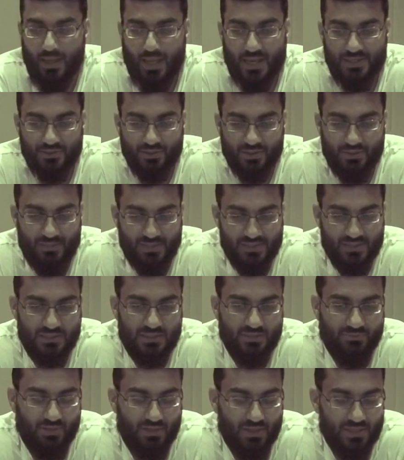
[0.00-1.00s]
And so the
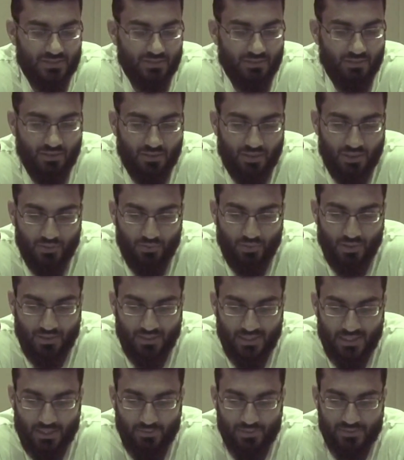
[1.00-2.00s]
Messenger of Allah sallallahu
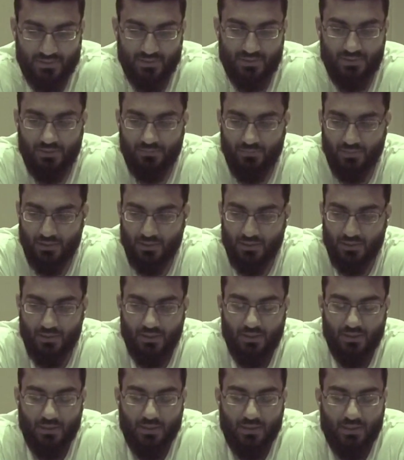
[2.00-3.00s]
alayhi wa sallam,
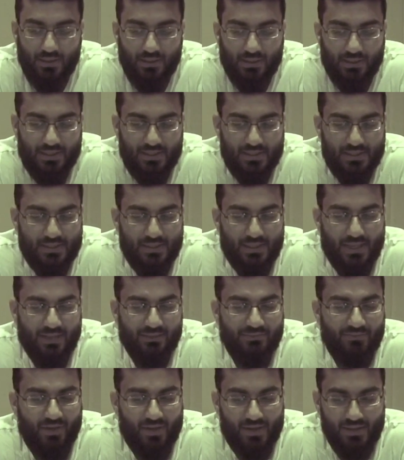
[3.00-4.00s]
he
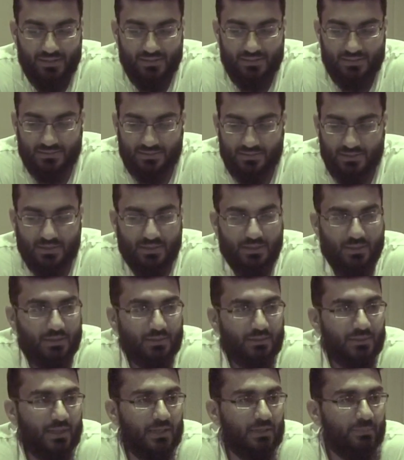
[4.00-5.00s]
advised
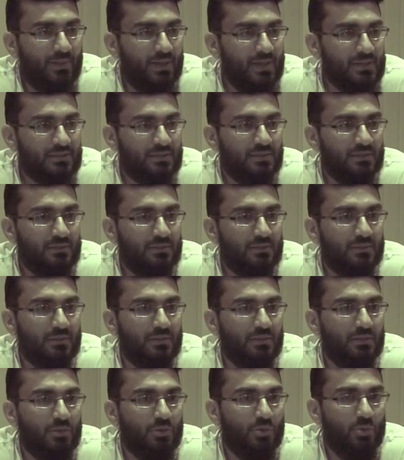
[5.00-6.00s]
that the person
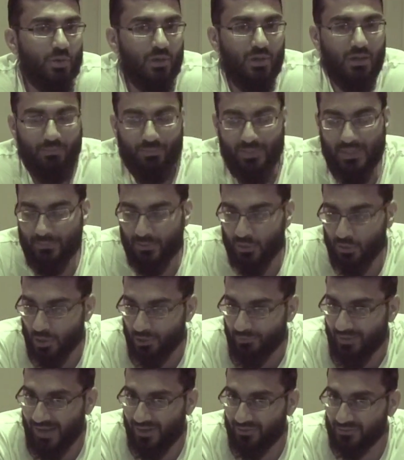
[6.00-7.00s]
who are, people who
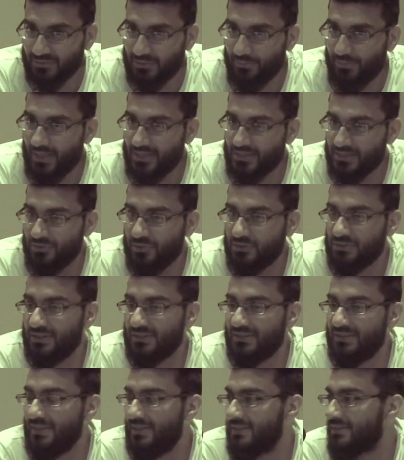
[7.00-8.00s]
are around the person who's
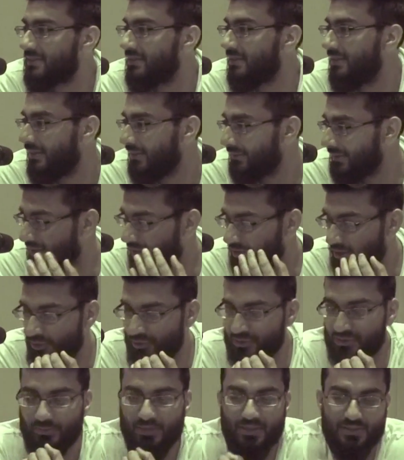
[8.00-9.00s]
deceased, they
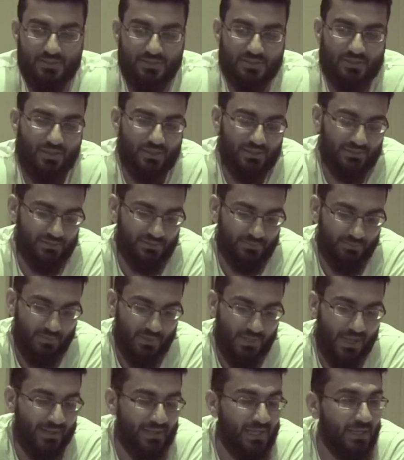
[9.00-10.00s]
close the person's eyes.
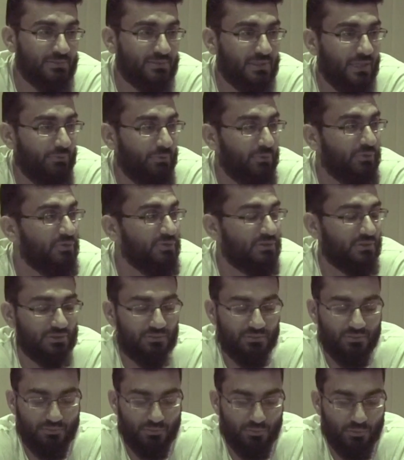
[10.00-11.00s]
And he himself would
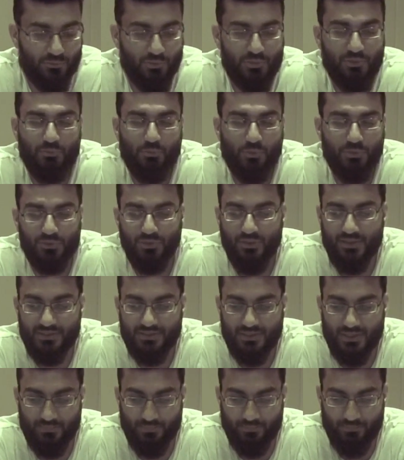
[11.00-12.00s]
do the
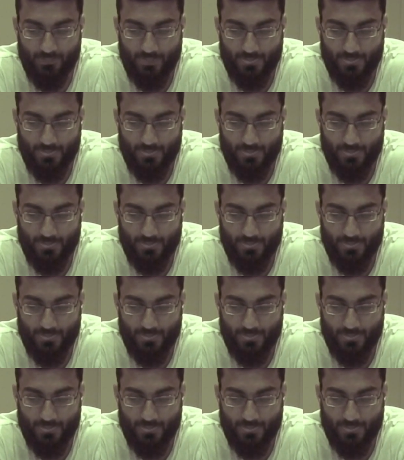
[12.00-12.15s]
same.